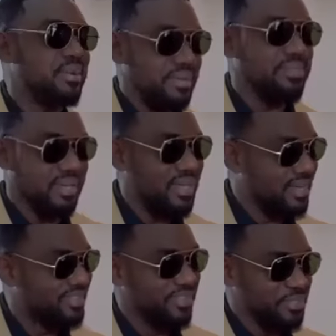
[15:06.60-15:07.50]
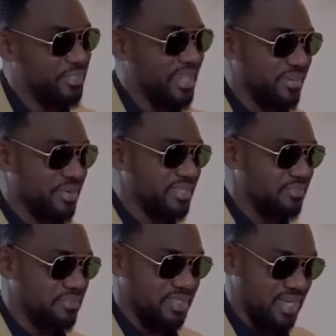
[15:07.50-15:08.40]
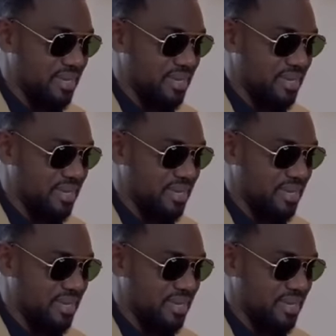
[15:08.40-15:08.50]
Okay, but I think we should get acquainted first.